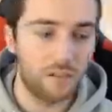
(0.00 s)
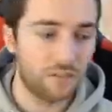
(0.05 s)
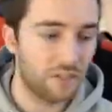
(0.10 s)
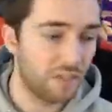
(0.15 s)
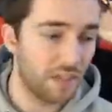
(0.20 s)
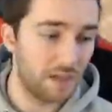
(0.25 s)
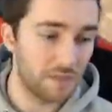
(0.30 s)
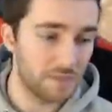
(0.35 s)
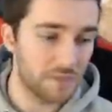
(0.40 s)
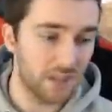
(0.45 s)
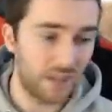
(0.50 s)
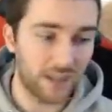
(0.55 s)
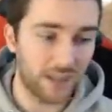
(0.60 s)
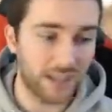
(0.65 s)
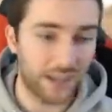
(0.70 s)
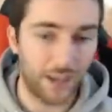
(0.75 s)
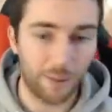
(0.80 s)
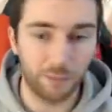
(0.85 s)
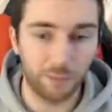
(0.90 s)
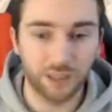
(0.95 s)
the theme is, like,
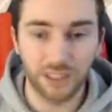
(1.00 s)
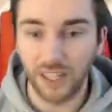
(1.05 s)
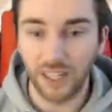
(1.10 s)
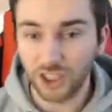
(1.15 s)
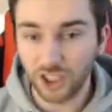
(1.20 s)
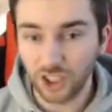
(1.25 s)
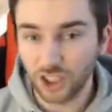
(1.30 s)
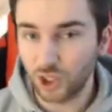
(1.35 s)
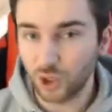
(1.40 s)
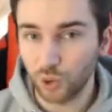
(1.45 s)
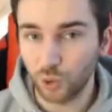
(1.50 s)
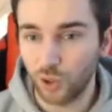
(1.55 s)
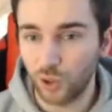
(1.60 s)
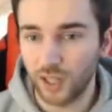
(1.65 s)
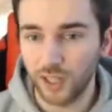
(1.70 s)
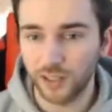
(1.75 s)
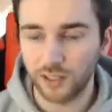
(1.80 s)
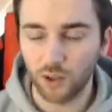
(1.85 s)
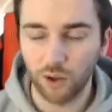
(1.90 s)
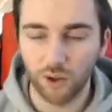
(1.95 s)
Campus Legends or,
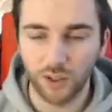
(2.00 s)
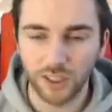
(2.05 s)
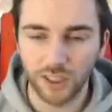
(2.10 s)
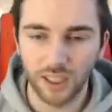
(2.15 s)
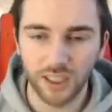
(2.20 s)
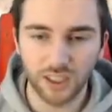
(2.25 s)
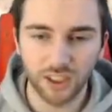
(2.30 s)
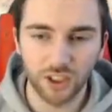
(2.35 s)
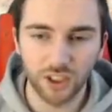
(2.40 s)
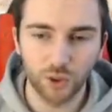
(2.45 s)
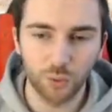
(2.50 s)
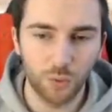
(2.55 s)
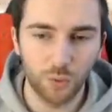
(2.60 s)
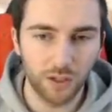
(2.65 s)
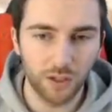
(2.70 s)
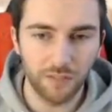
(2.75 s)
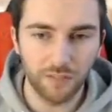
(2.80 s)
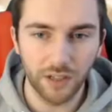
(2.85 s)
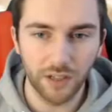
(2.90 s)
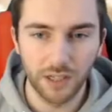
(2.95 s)
like, College Legends or
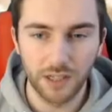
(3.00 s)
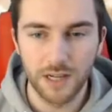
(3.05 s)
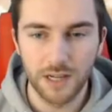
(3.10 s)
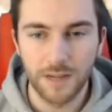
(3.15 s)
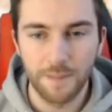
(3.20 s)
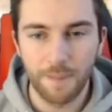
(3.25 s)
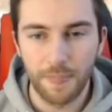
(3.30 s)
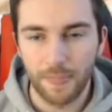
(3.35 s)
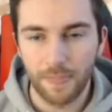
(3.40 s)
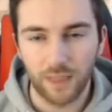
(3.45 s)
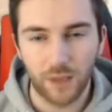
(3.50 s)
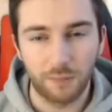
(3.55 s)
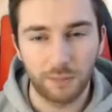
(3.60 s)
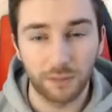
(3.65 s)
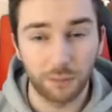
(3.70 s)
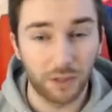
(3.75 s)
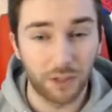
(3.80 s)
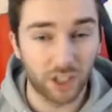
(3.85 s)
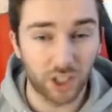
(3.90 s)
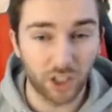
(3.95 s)
whatever, it could be
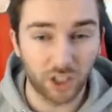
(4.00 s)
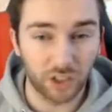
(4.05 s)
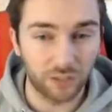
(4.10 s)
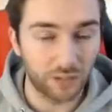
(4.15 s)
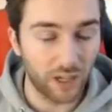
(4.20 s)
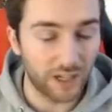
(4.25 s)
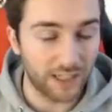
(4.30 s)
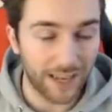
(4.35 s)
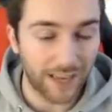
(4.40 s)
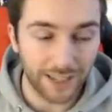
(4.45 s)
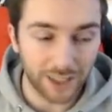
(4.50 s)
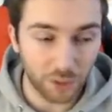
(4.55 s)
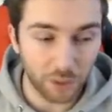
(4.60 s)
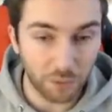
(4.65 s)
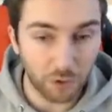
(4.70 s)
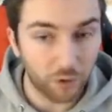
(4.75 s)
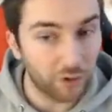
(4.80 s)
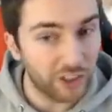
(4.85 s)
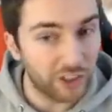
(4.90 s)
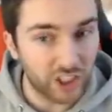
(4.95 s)
something like a, a Galaxy Opal
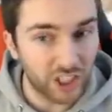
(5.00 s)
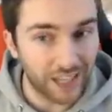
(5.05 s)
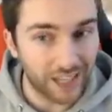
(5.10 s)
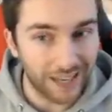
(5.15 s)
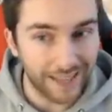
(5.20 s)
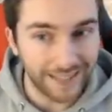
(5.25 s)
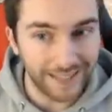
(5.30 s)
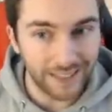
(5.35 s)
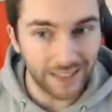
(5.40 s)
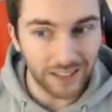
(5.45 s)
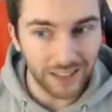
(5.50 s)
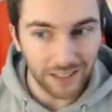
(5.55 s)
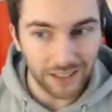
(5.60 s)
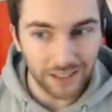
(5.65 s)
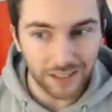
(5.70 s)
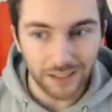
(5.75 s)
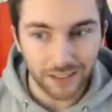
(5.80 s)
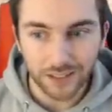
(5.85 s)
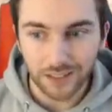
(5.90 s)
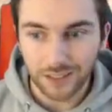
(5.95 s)
Christian Laettner.
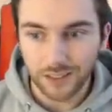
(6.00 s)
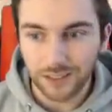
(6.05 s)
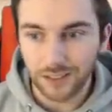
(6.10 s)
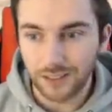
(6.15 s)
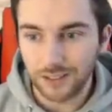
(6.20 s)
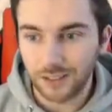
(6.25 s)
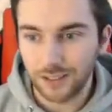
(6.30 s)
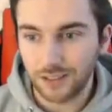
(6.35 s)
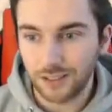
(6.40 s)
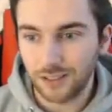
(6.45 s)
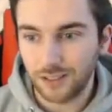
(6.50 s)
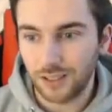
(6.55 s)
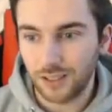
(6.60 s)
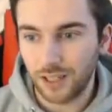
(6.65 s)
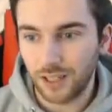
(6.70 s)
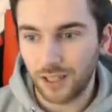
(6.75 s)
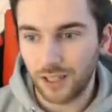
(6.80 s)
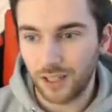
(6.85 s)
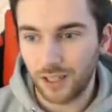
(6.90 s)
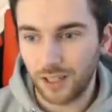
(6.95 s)

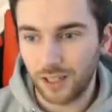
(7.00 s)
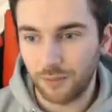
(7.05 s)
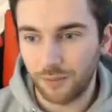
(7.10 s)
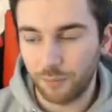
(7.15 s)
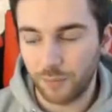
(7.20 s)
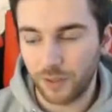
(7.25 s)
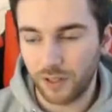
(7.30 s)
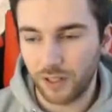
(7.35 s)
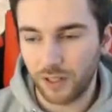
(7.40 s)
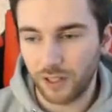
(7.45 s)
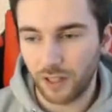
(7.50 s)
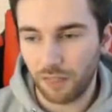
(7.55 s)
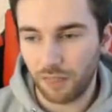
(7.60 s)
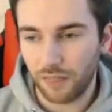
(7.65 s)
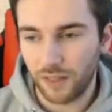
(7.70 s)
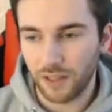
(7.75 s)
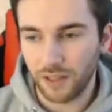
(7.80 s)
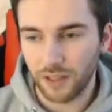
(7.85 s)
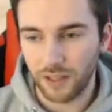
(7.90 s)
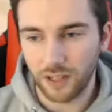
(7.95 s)
Um, I
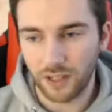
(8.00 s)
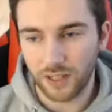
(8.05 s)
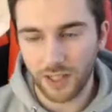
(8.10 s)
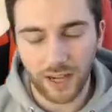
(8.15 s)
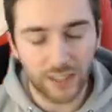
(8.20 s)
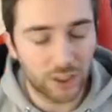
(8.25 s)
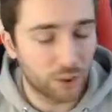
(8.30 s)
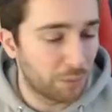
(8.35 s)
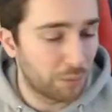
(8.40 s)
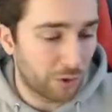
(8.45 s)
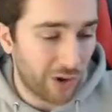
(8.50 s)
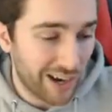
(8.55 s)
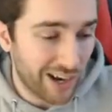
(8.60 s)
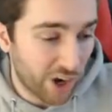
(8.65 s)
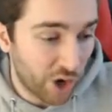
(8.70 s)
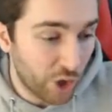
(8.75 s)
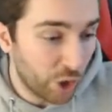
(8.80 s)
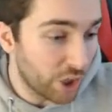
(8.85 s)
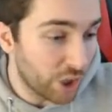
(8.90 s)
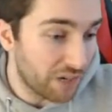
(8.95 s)
think uh, Galaxy Opal Greg
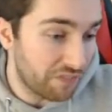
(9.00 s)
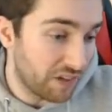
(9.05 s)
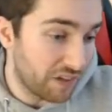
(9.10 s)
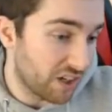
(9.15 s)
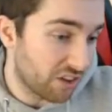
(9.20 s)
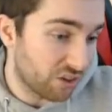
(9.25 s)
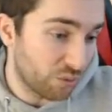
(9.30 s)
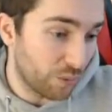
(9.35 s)
Oden, if he doesn't